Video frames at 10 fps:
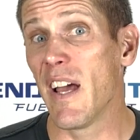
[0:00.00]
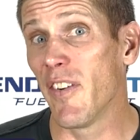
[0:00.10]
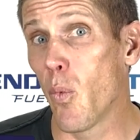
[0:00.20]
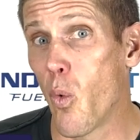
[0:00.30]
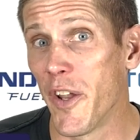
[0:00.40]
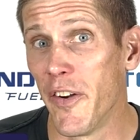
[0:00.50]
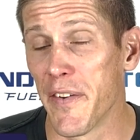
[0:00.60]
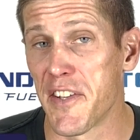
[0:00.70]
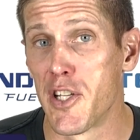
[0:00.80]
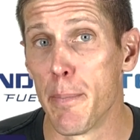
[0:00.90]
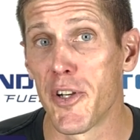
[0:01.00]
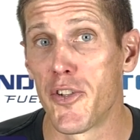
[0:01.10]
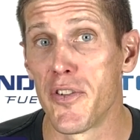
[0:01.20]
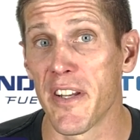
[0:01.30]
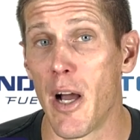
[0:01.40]
Ever wonder if super
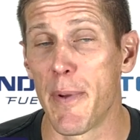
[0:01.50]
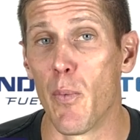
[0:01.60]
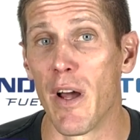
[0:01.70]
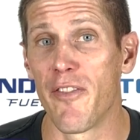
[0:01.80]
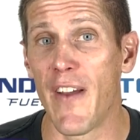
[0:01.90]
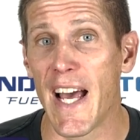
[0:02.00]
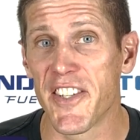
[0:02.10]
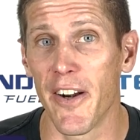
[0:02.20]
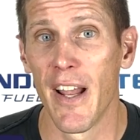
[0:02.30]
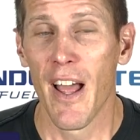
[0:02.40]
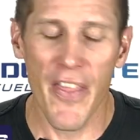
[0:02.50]
shoes can help you run faster?